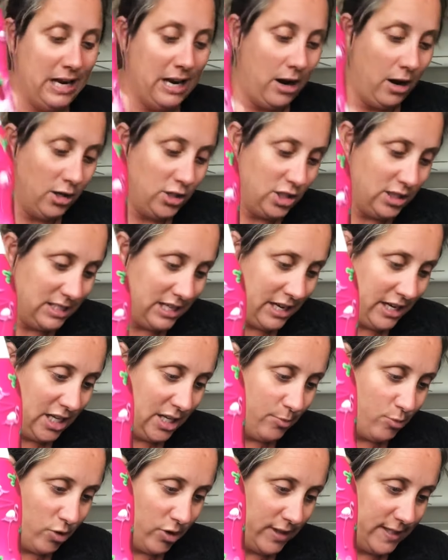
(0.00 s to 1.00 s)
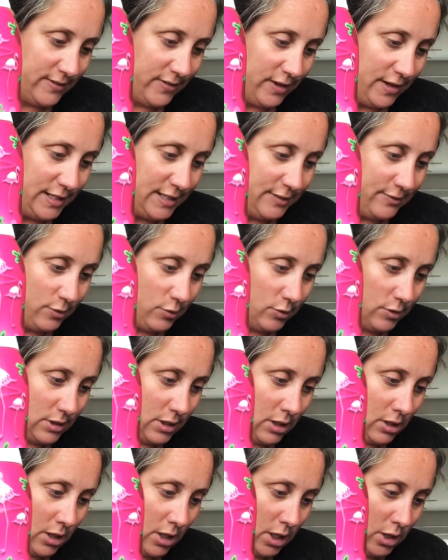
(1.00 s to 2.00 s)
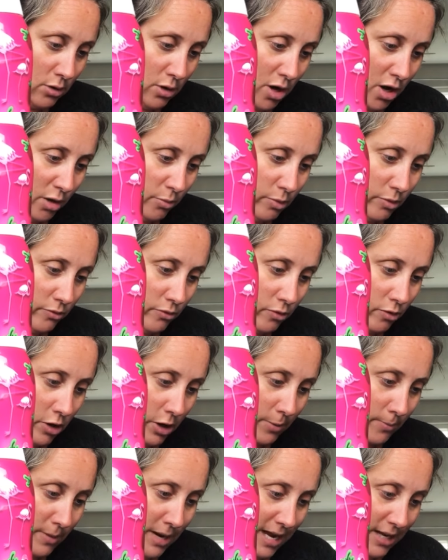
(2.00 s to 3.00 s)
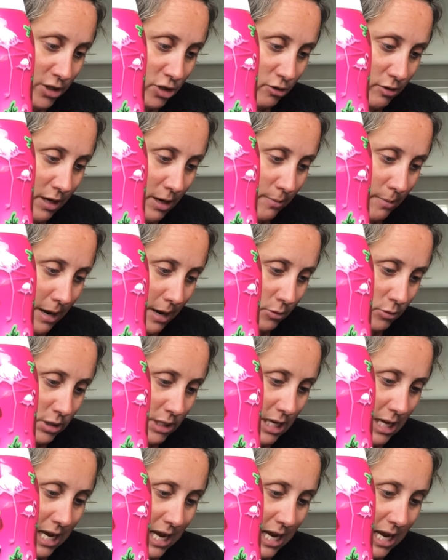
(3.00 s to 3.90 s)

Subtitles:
I'll just tell you the price first of all so that you know before I'm nattering about it.